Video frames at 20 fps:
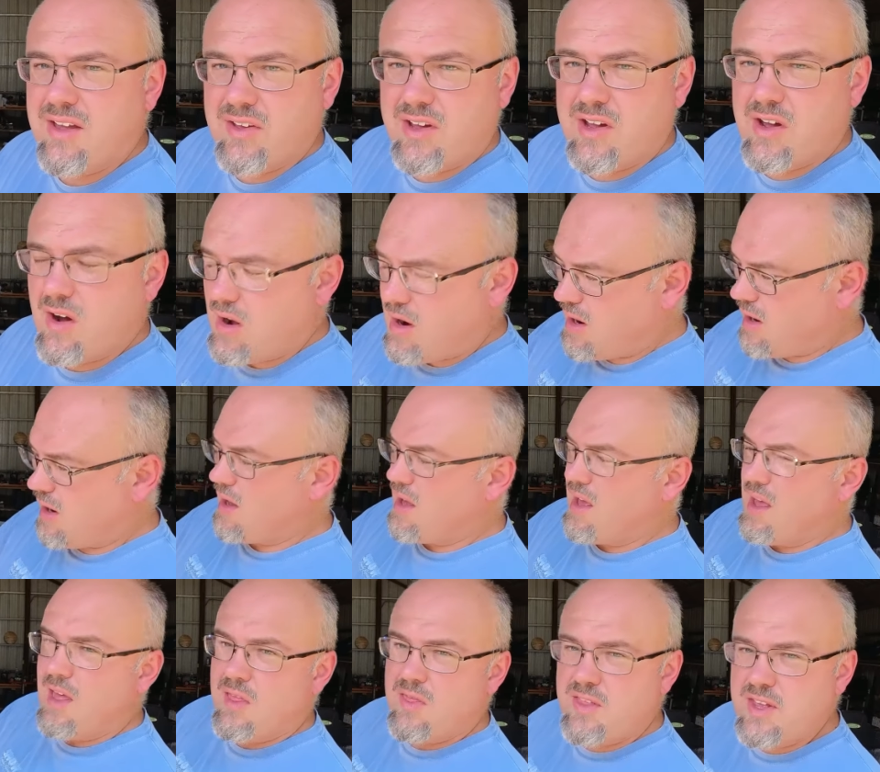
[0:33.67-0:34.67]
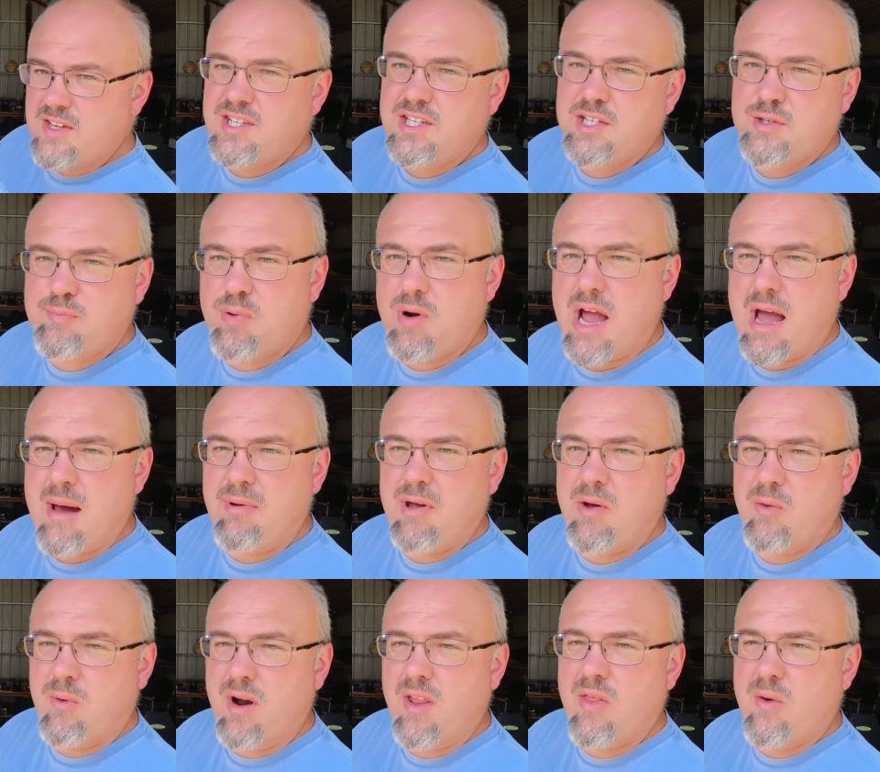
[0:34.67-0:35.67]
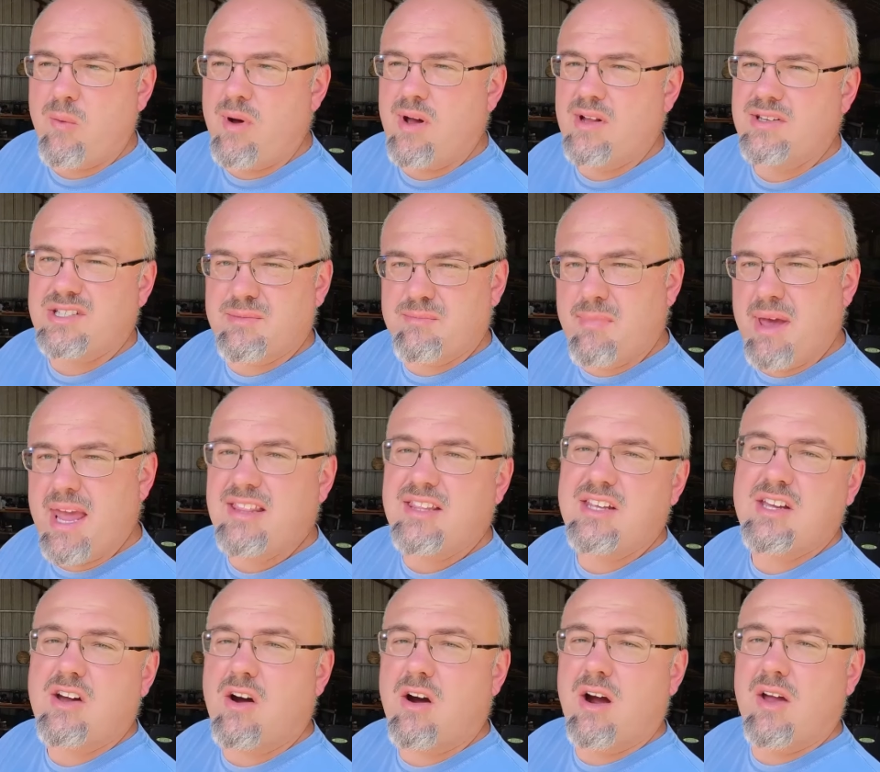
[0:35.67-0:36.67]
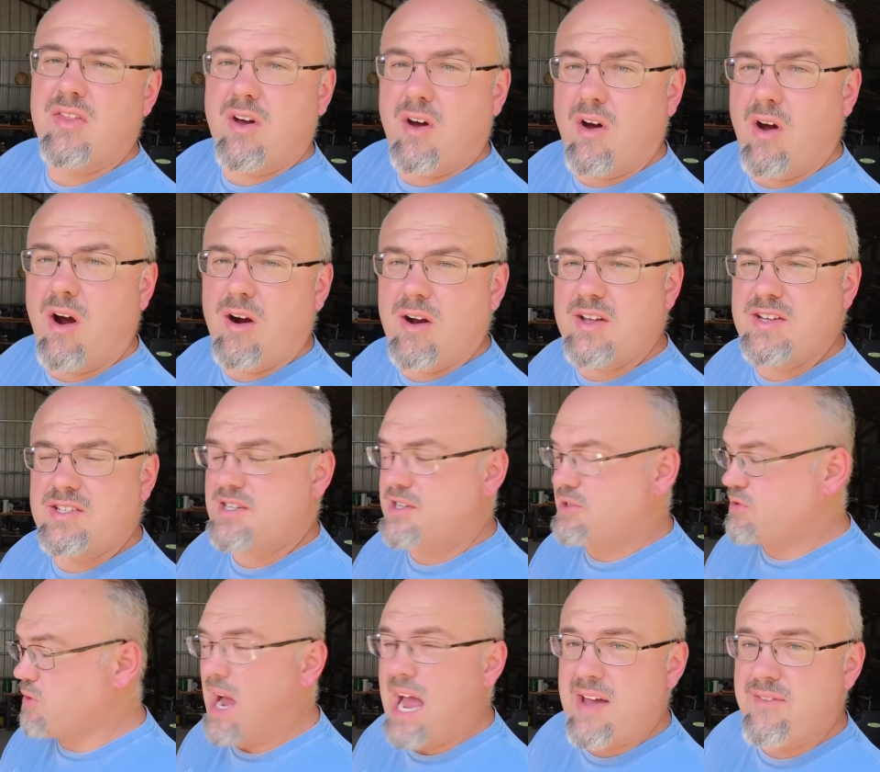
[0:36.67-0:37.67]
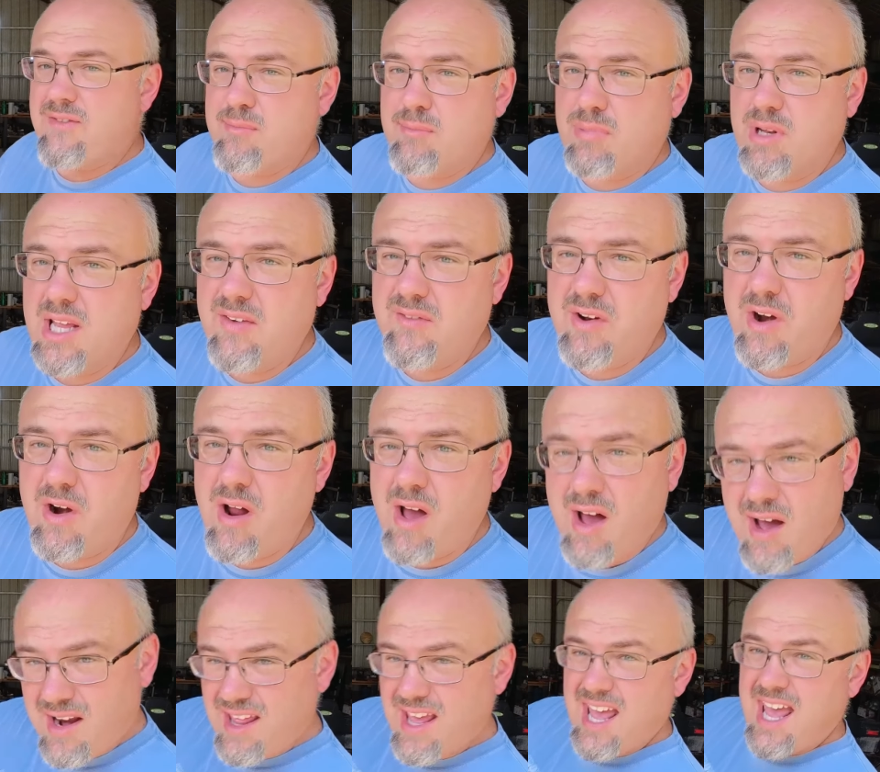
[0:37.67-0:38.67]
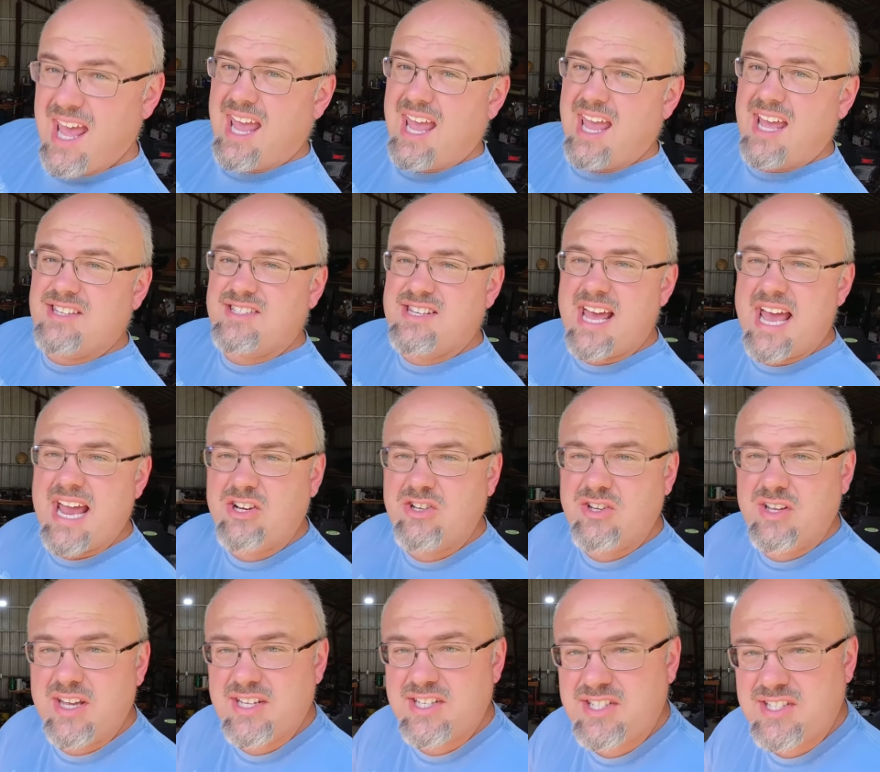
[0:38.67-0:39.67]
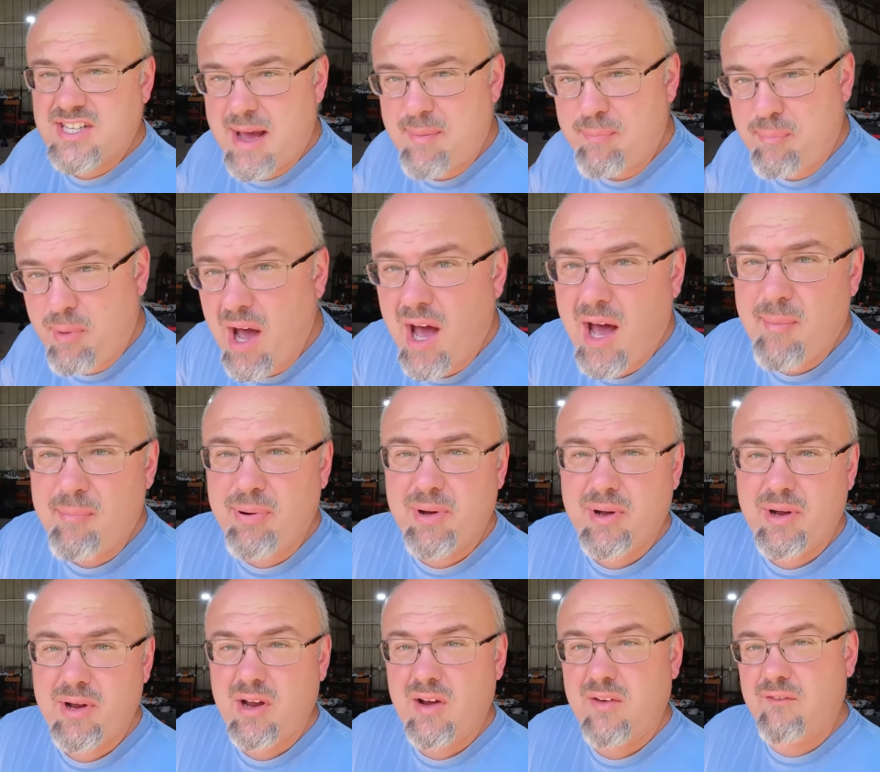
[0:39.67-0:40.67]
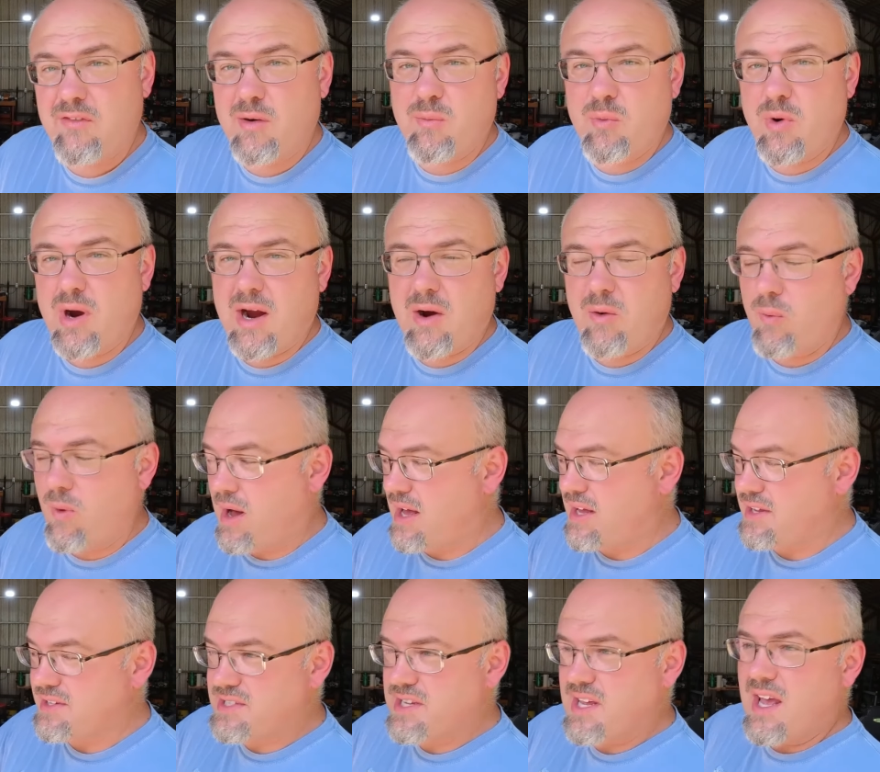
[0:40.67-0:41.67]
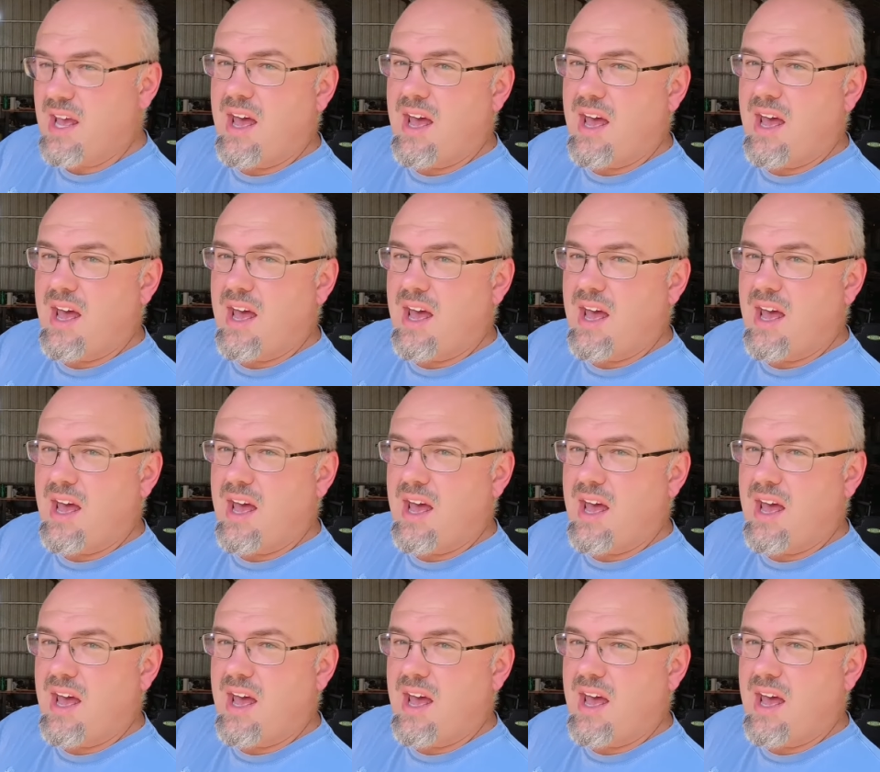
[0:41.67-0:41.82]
of the car. This is probably one of the ones that made the car the hardest to drive, and believe it or not, it's actually a step up from where it was.